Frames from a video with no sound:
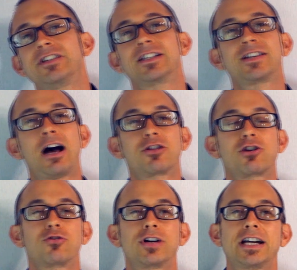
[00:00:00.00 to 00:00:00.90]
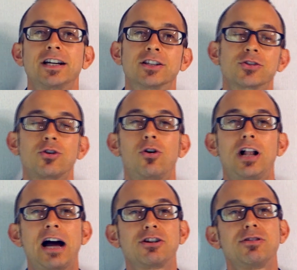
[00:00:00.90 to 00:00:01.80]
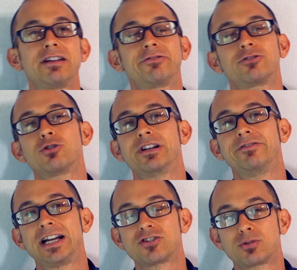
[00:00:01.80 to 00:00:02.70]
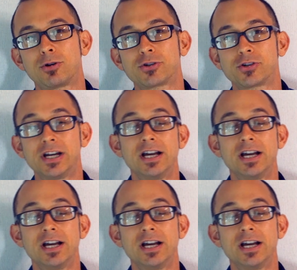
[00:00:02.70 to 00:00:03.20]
in South Korea and Seoul. How do you eat fruit and vegetables?